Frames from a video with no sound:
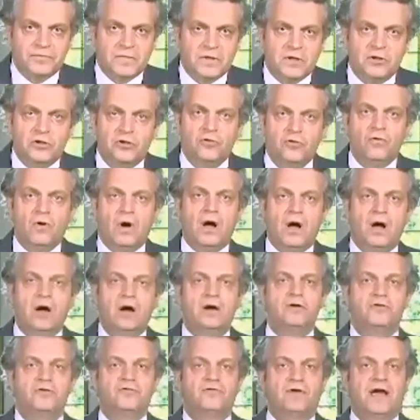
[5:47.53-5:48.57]
you
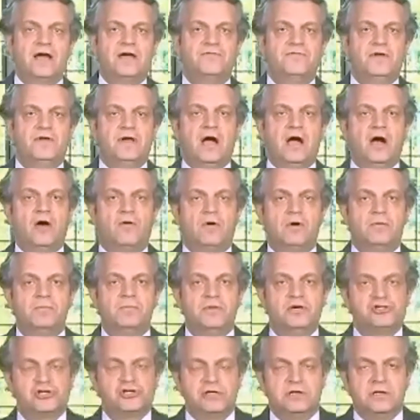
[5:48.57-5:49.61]
are driving our
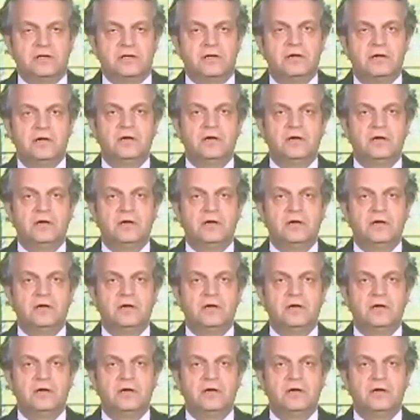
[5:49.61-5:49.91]
mission